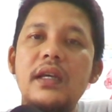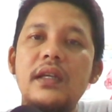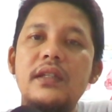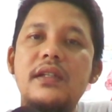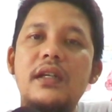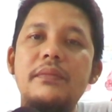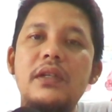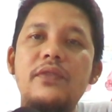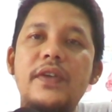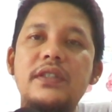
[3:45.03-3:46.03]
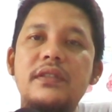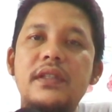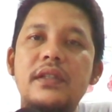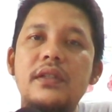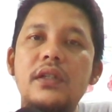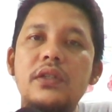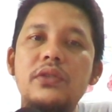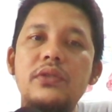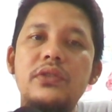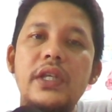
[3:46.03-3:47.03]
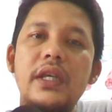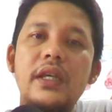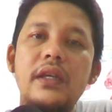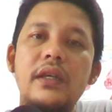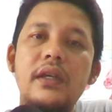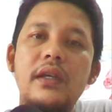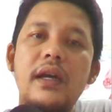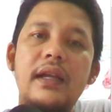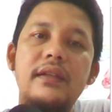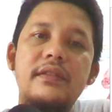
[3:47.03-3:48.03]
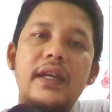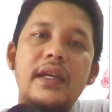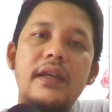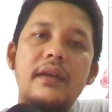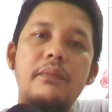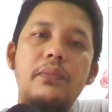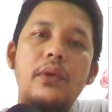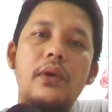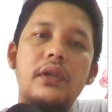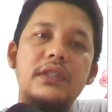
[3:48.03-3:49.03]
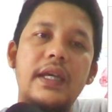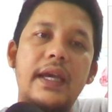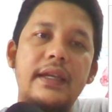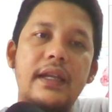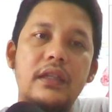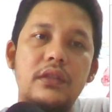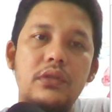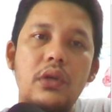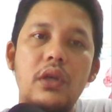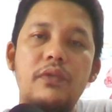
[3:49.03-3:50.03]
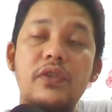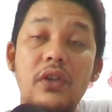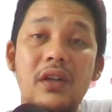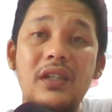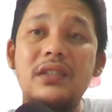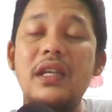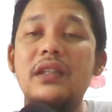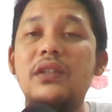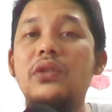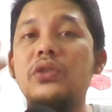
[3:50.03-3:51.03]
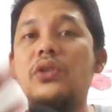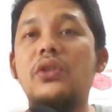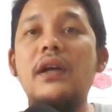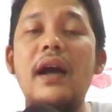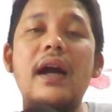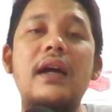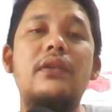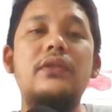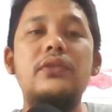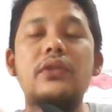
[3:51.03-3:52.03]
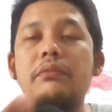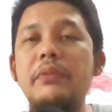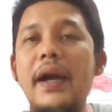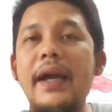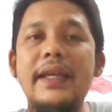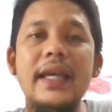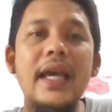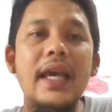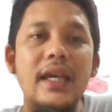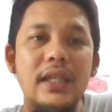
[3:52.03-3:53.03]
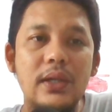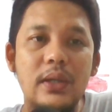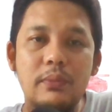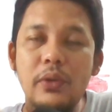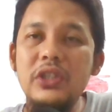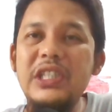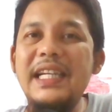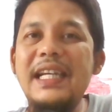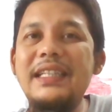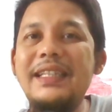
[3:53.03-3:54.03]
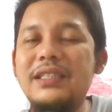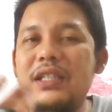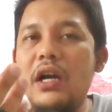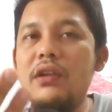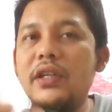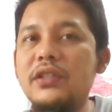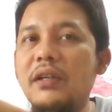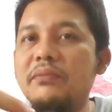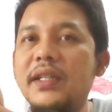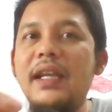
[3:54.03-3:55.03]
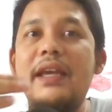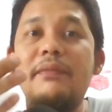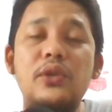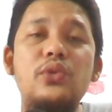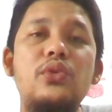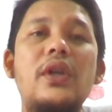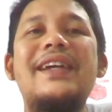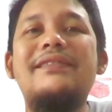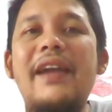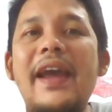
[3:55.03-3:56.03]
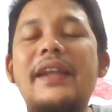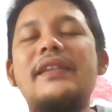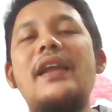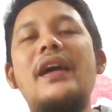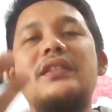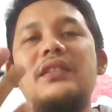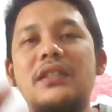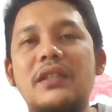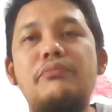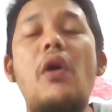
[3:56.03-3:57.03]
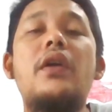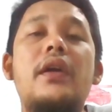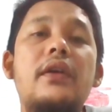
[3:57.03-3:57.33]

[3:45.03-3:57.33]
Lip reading: the car manufacturer using coloring bolt and nut. So if you notice that on your car, on your bike, your bolt and nut is coloring something like blue, like red, that's the Poka